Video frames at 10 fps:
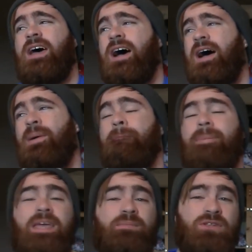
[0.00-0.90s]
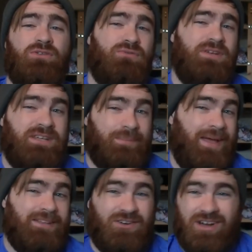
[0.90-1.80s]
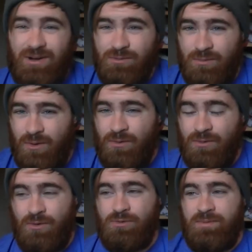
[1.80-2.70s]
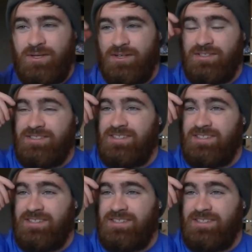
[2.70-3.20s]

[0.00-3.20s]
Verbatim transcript: Uh, maybe three, depending on how tomorrow goes, because